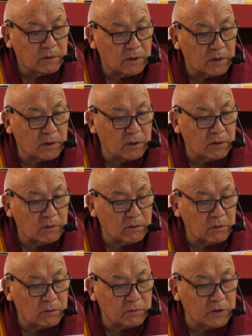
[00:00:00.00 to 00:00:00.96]
I think,
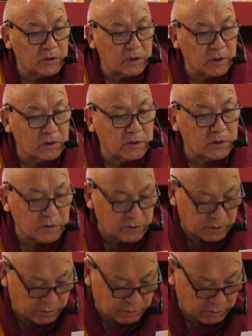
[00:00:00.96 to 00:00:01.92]
all of these
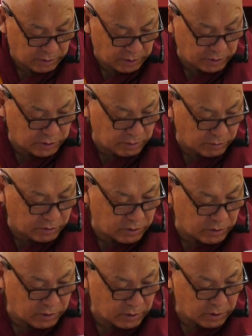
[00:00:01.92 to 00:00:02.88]
countries except